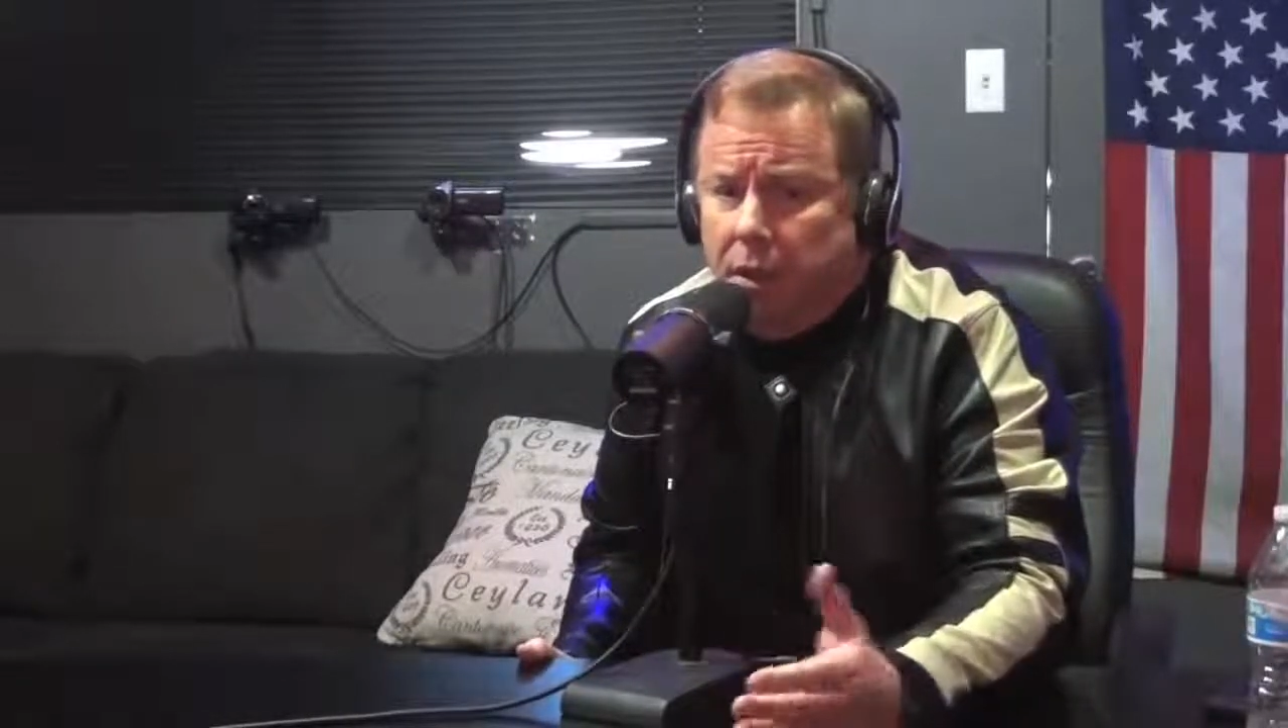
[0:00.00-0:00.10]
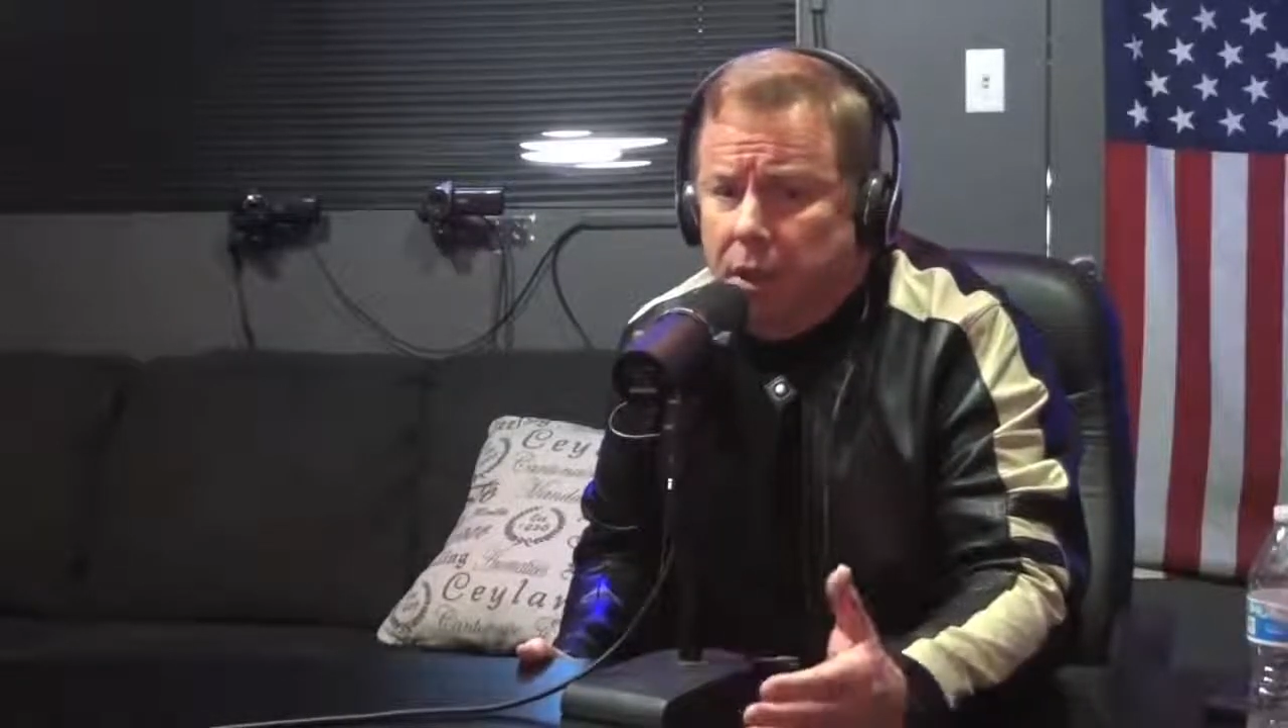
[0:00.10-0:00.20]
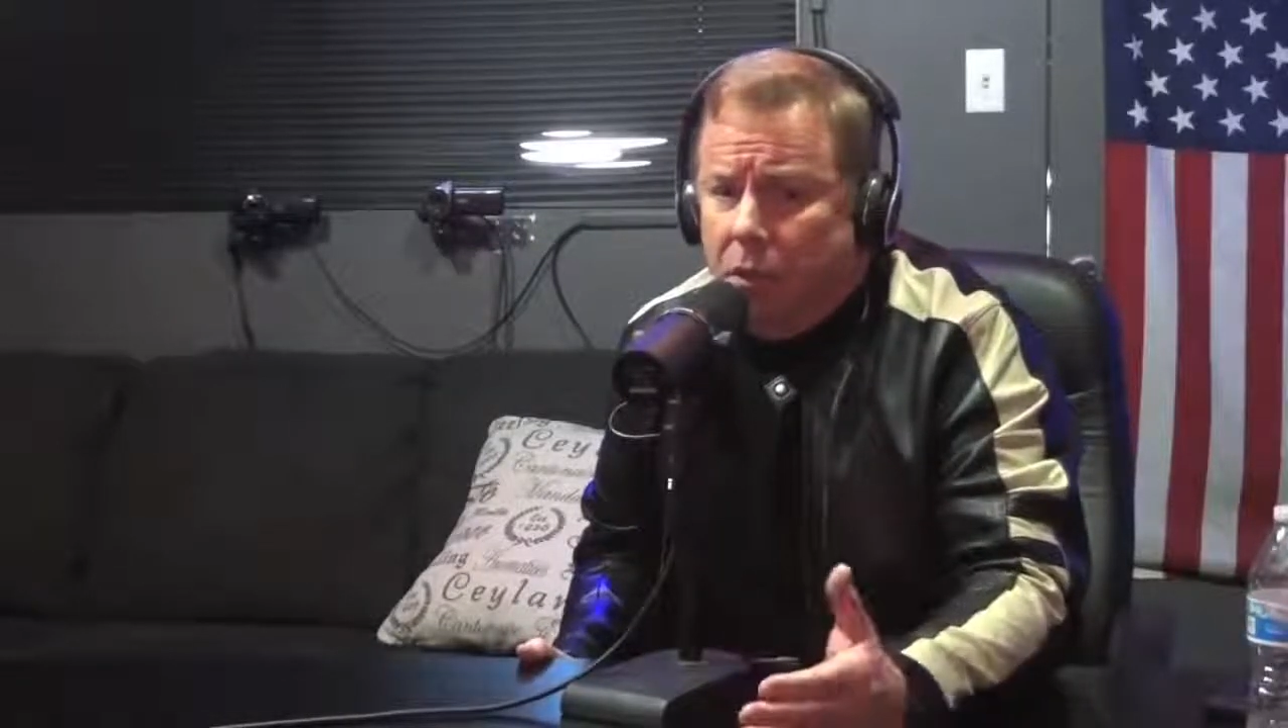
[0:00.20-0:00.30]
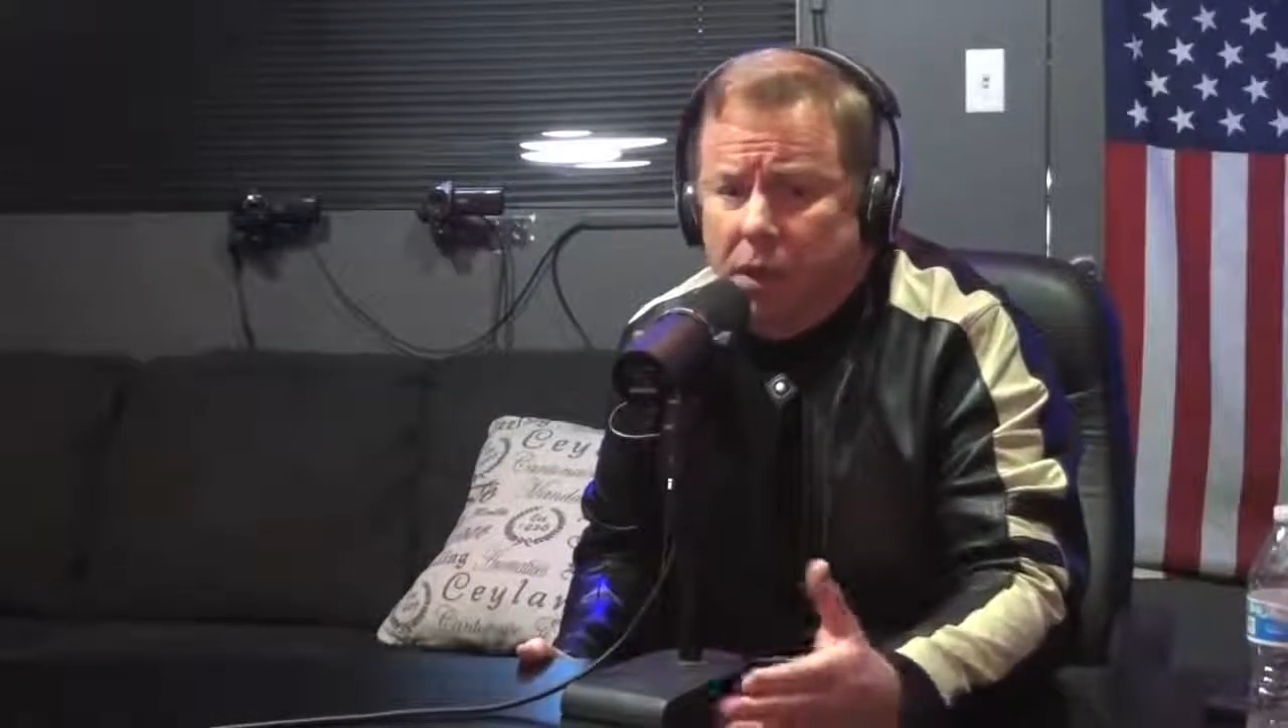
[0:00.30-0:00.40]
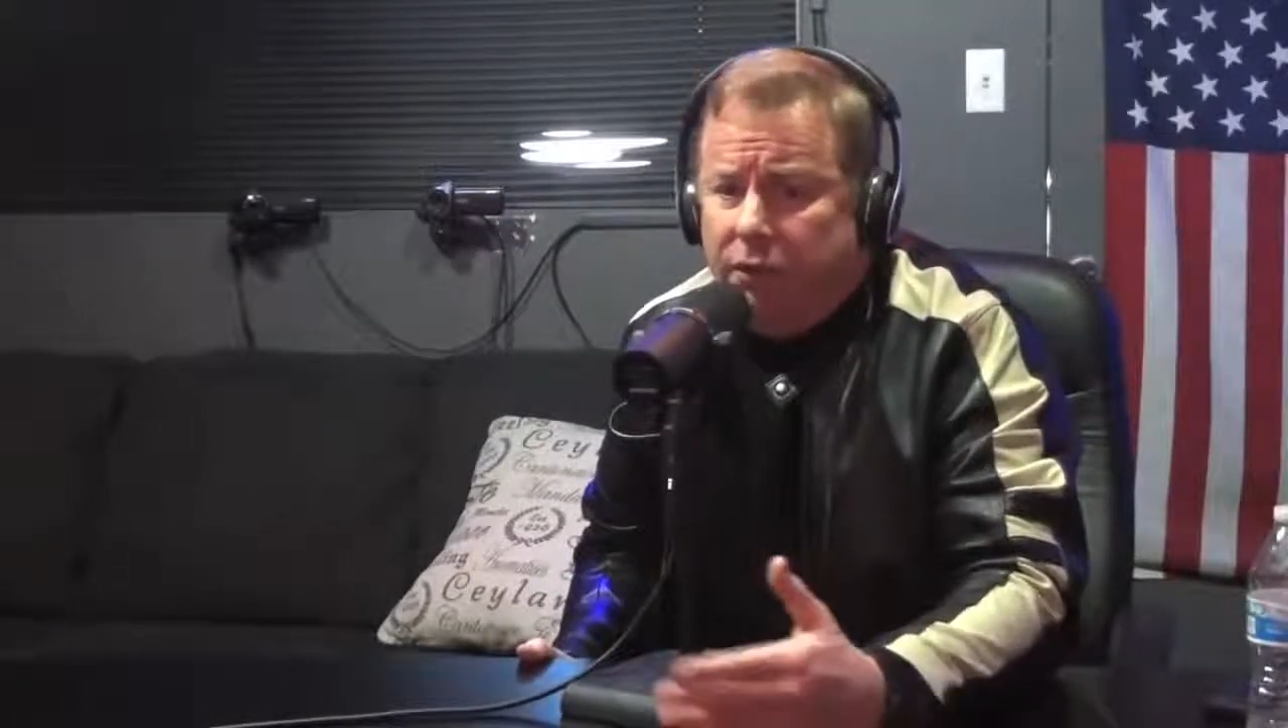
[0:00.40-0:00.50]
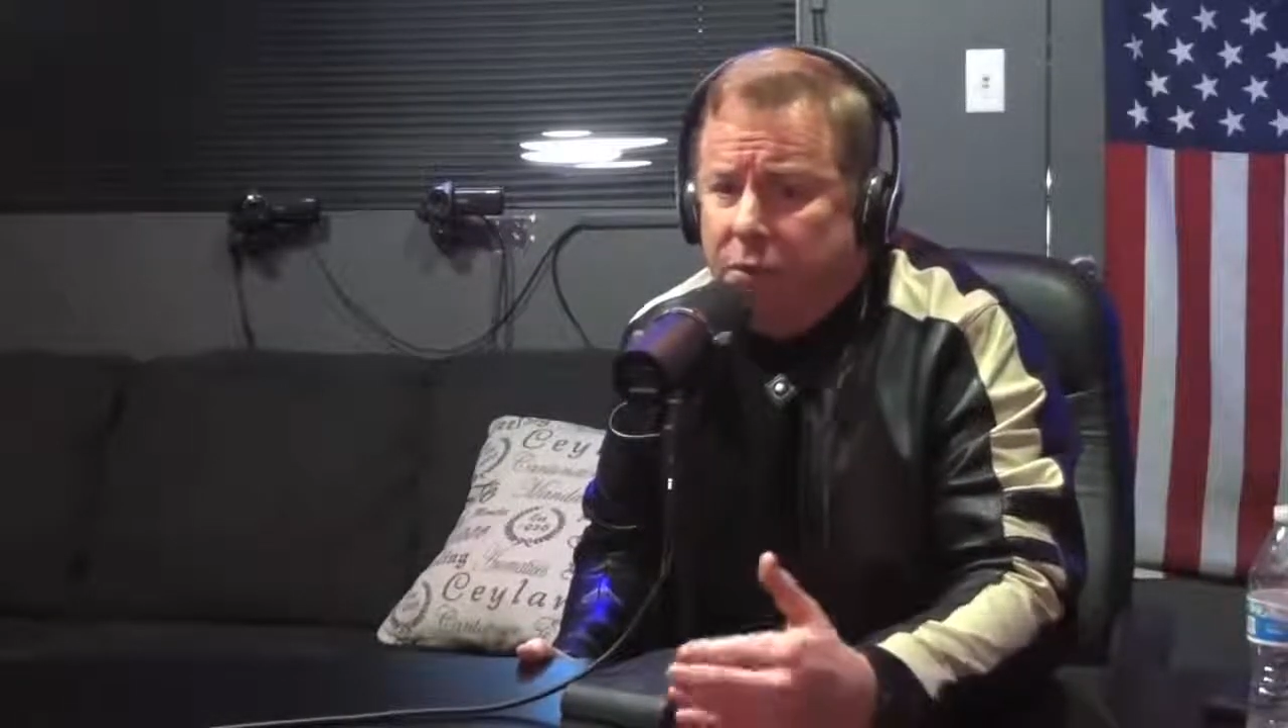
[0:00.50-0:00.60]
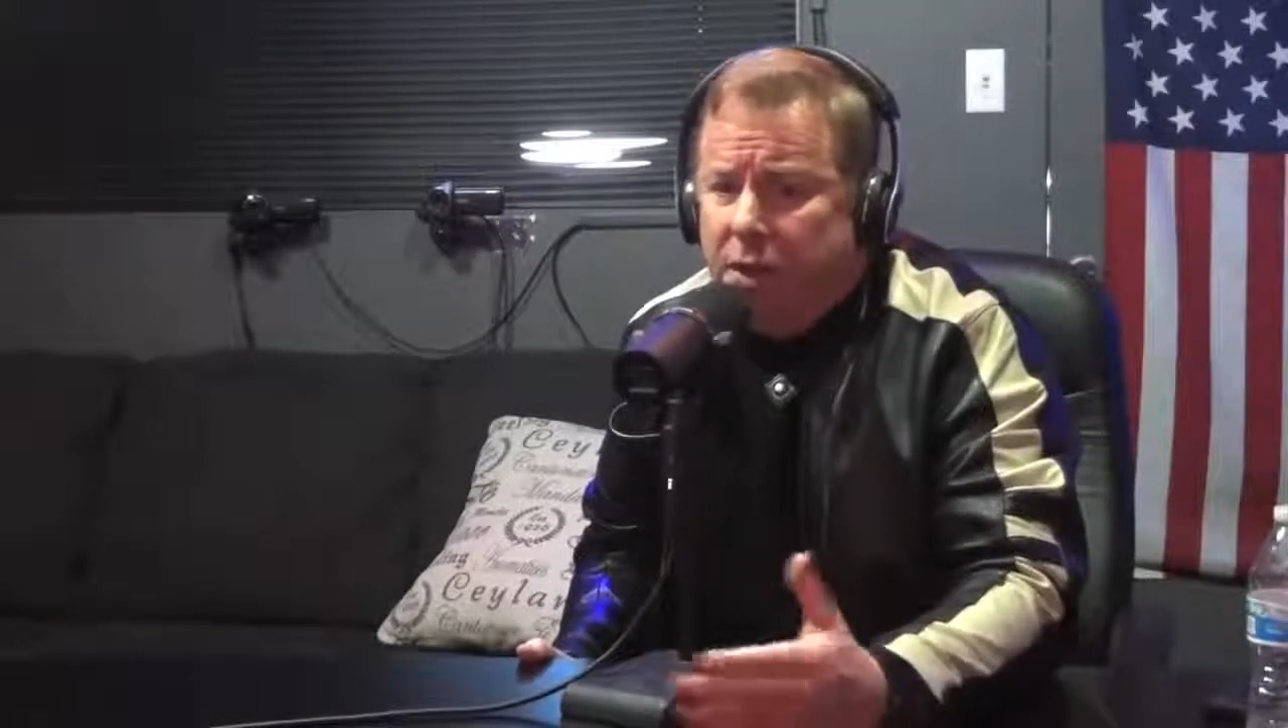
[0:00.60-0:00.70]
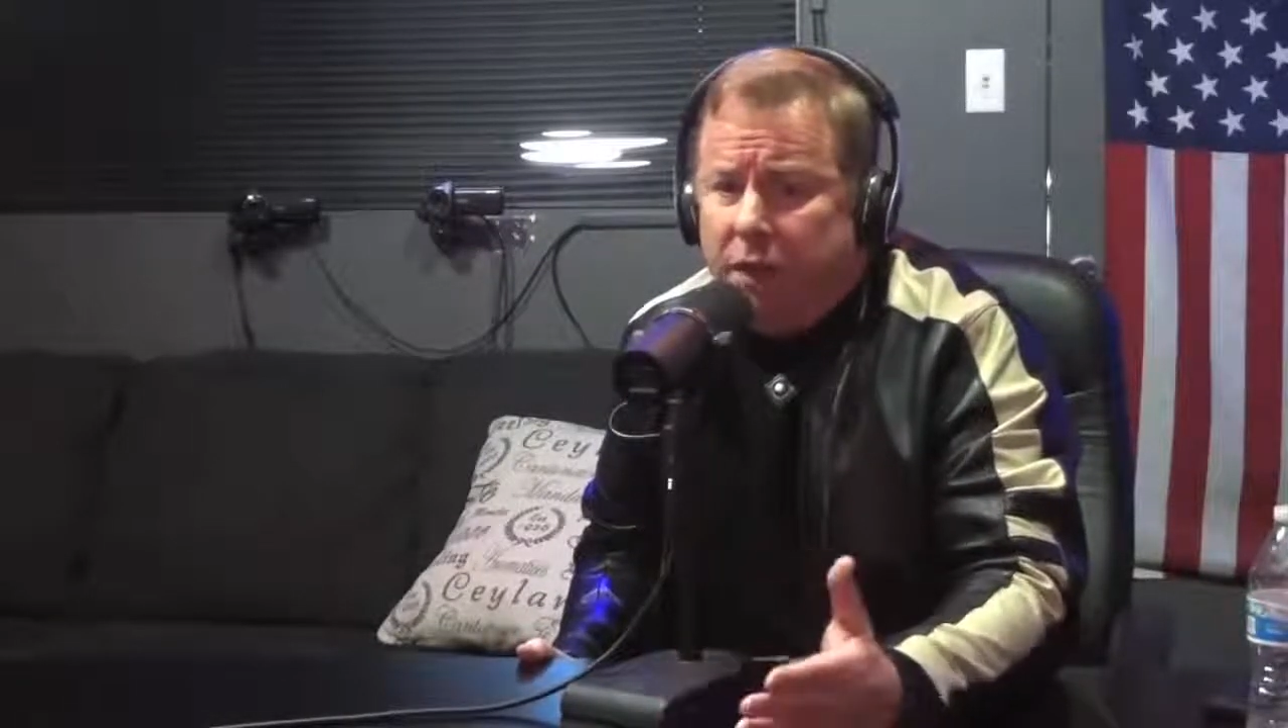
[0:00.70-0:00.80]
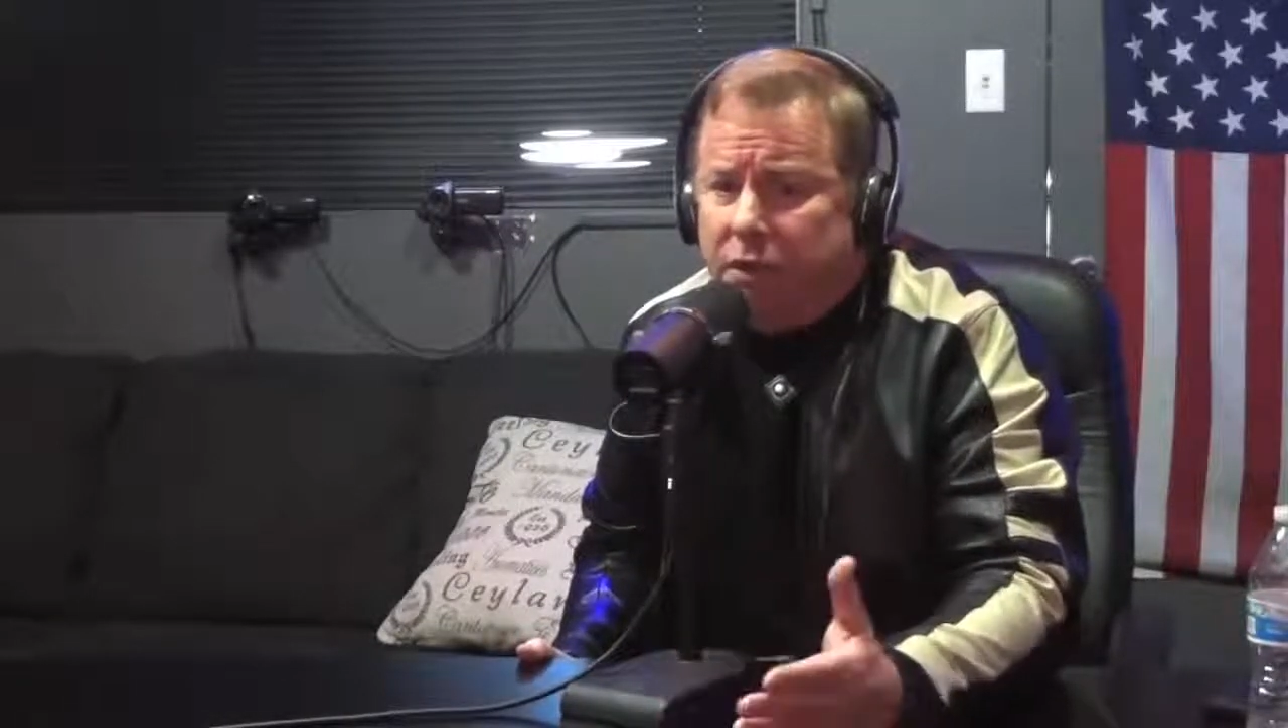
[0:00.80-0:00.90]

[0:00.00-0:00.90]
they want everybody to have